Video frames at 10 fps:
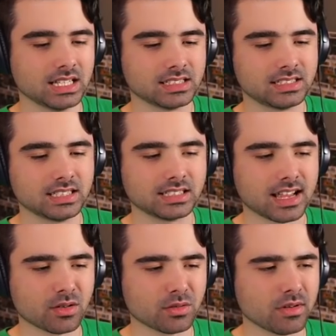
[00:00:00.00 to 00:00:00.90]
It's just like,
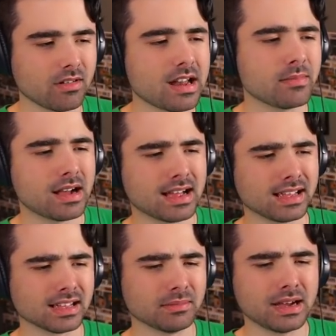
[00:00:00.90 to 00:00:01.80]
where am I?
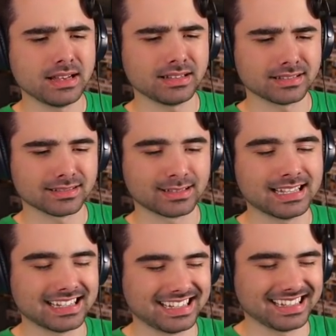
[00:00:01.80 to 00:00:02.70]
why am
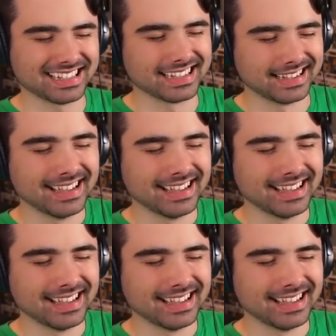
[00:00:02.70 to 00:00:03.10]
I,